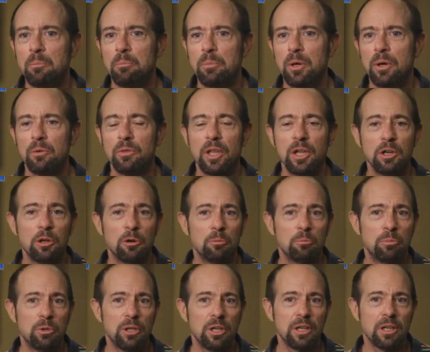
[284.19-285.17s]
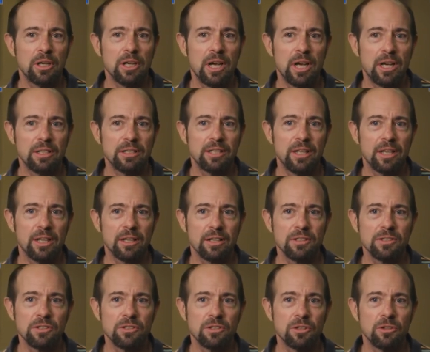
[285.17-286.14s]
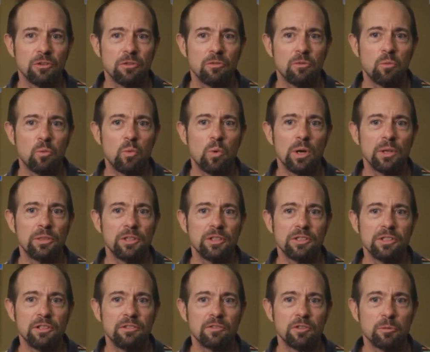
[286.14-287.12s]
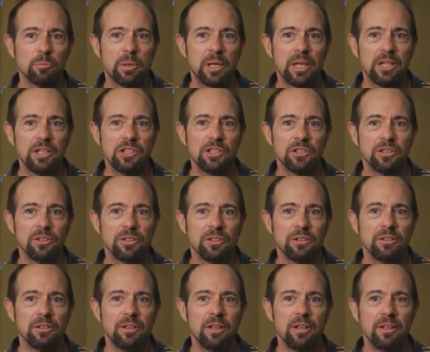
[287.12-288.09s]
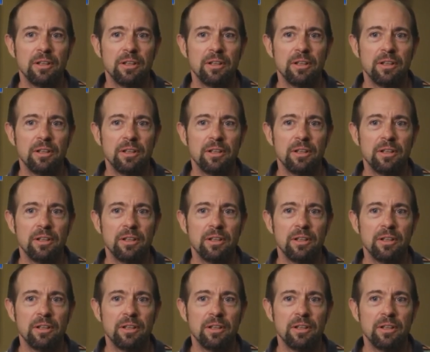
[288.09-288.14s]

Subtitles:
but they don't put in context of what this information